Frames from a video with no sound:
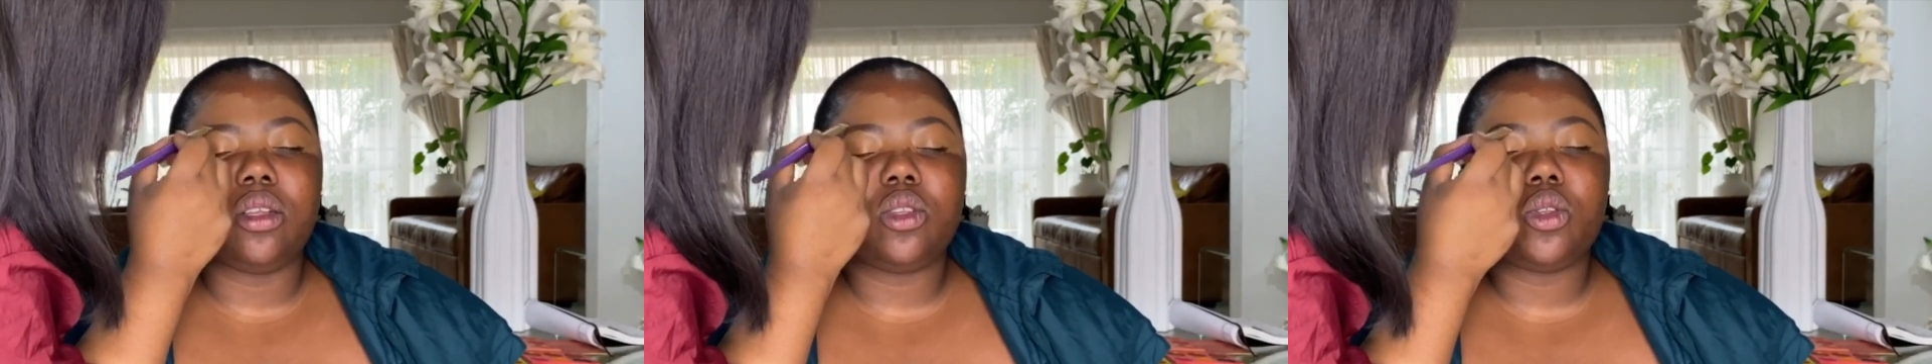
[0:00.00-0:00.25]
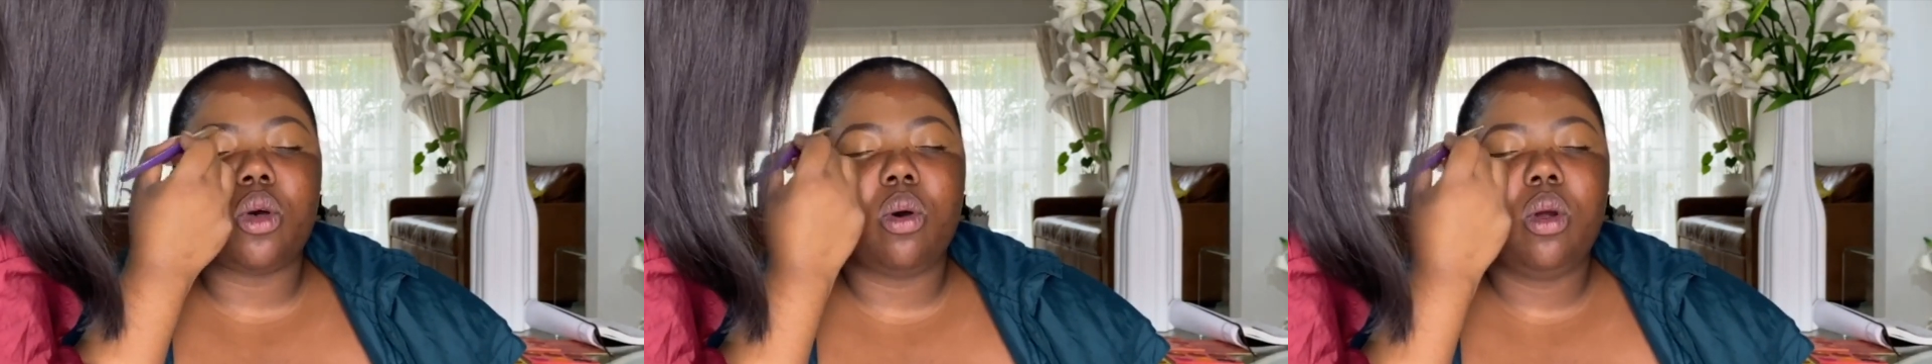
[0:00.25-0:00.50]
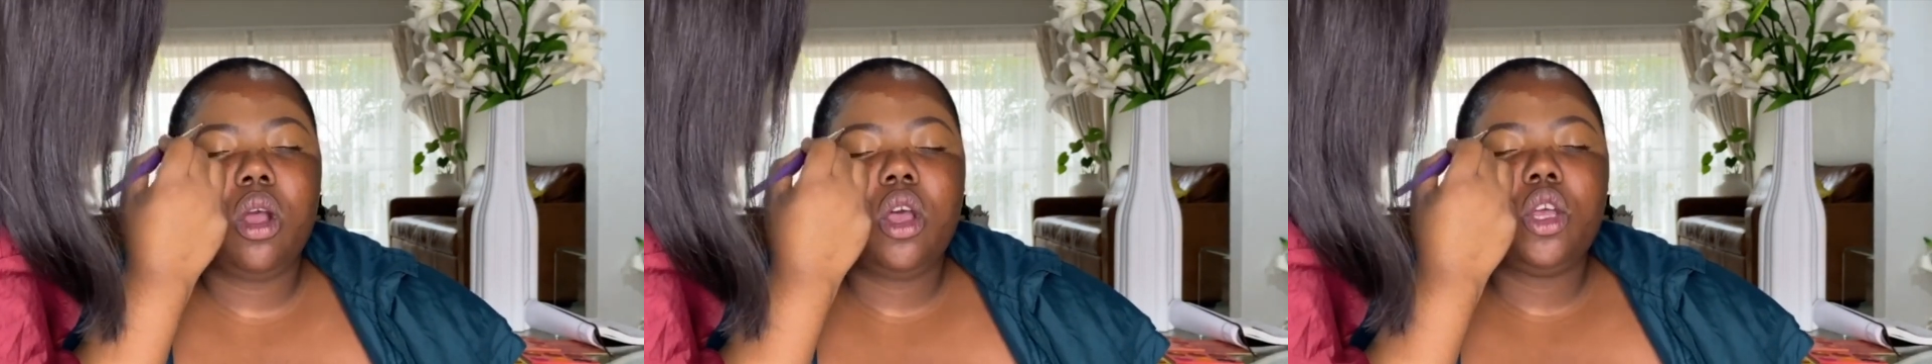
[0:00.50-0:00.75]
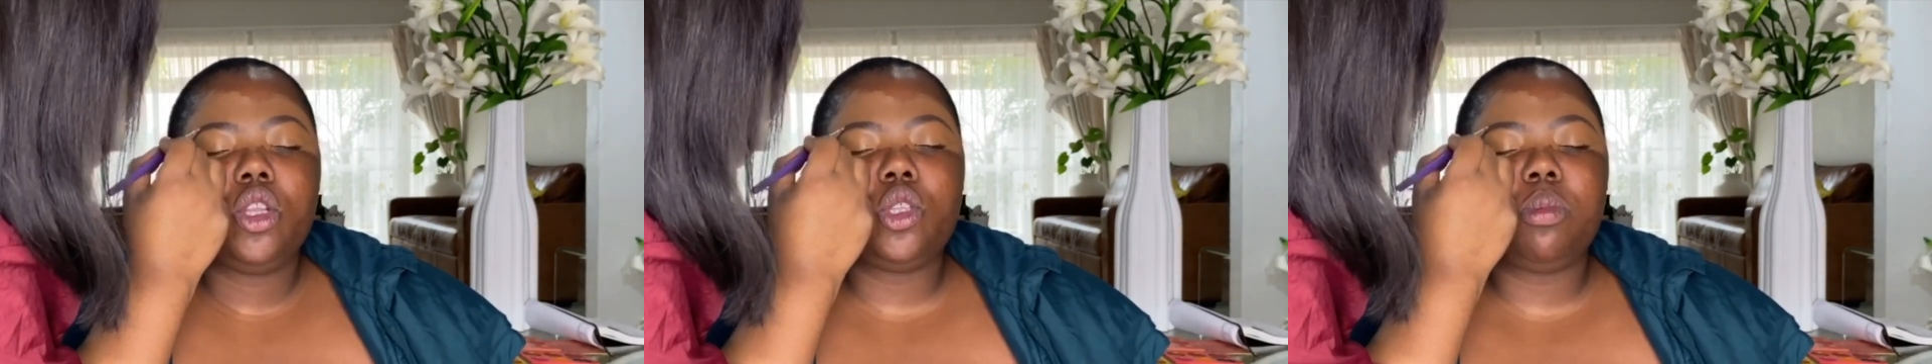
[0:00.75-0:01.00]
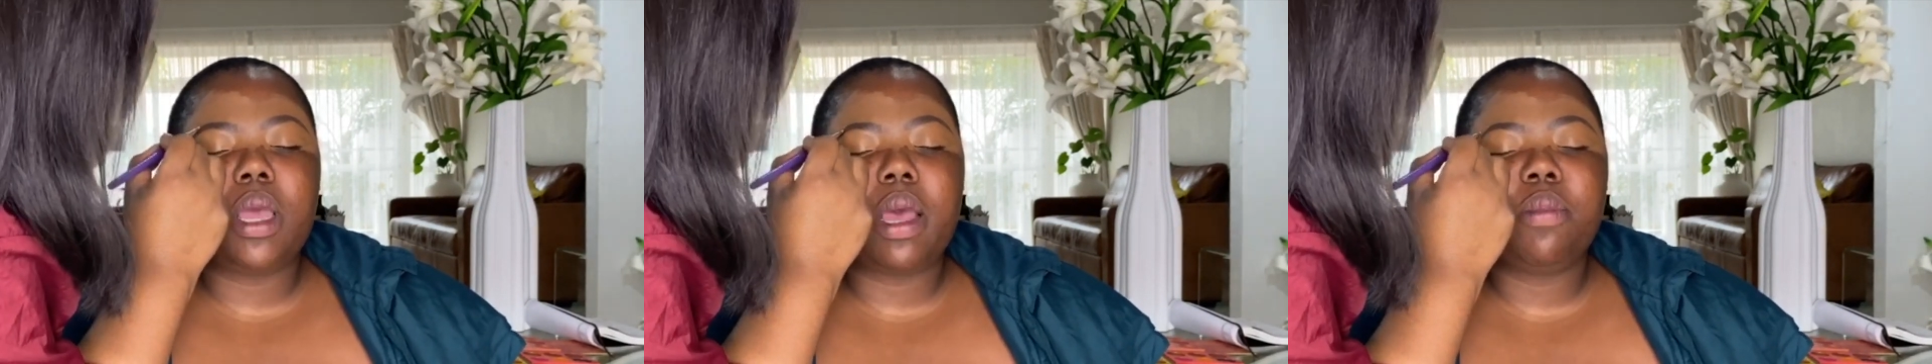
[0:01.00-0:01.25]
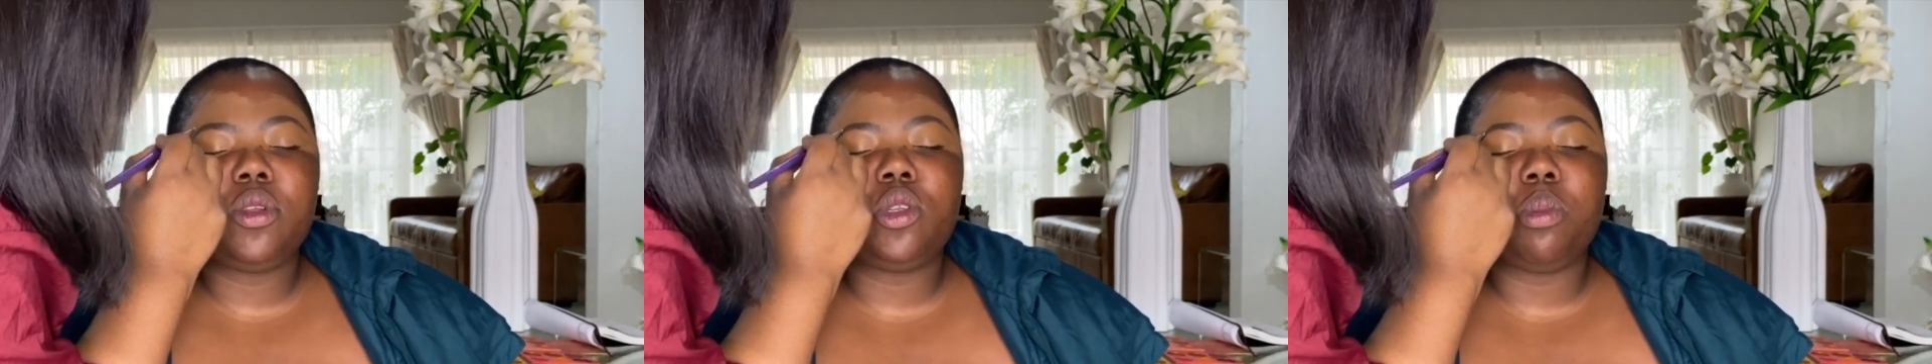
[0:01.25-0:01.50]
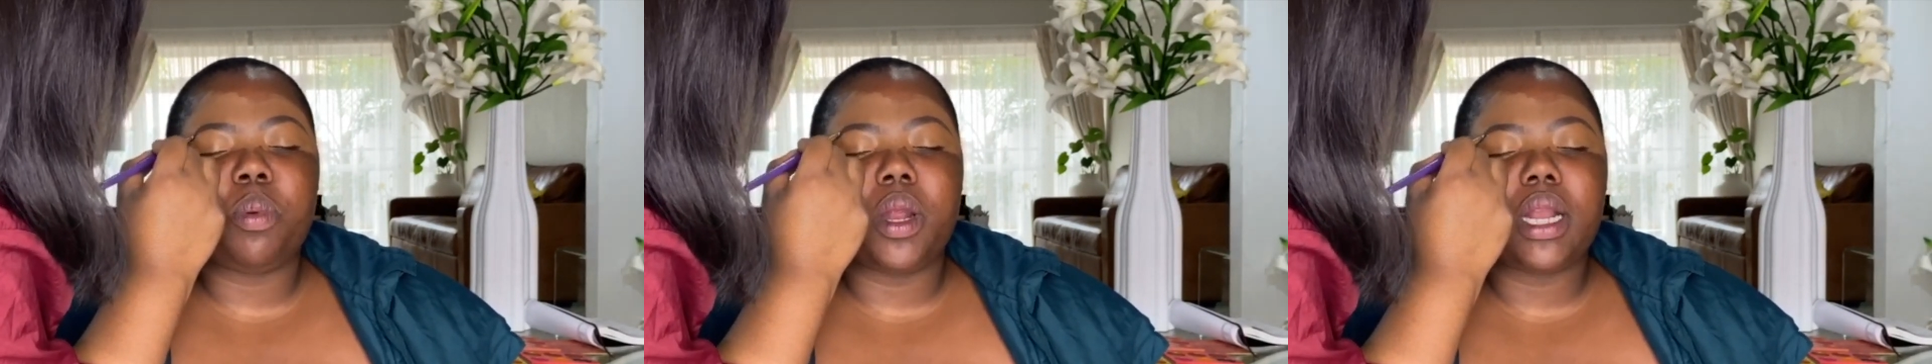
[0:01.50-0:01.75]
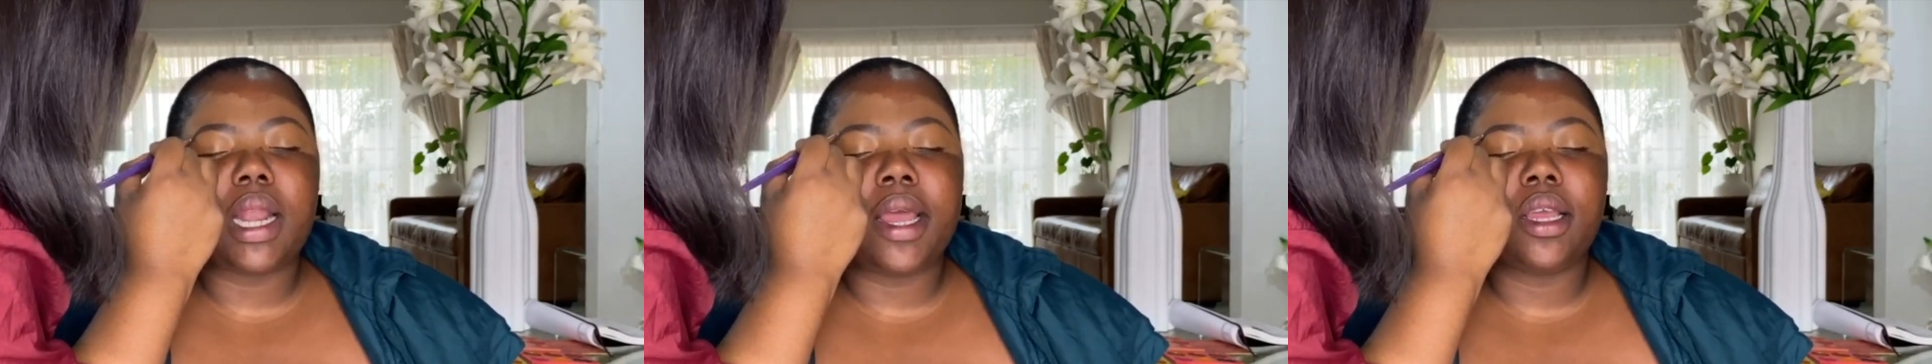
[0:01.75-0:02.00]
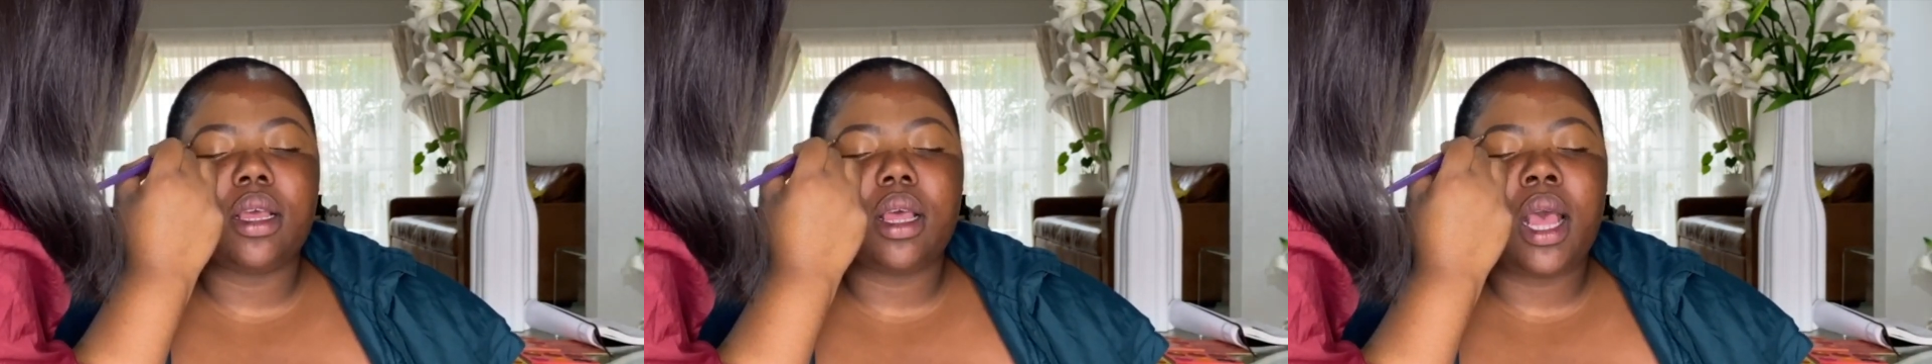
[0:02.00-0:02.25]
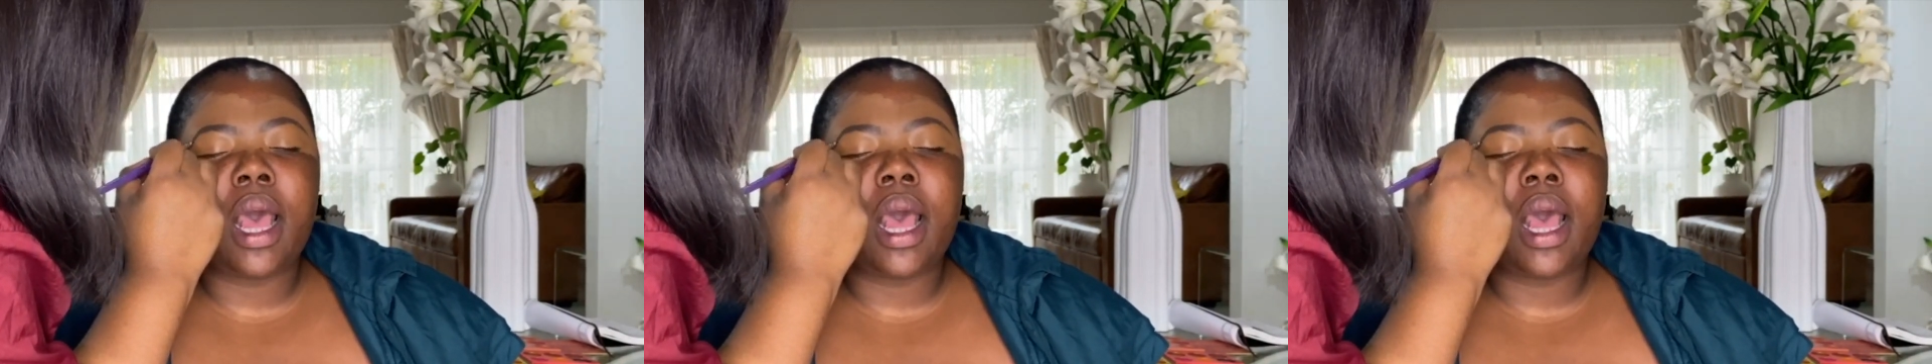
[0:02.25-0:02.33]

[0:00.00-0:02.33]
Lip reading: So to be able to bring like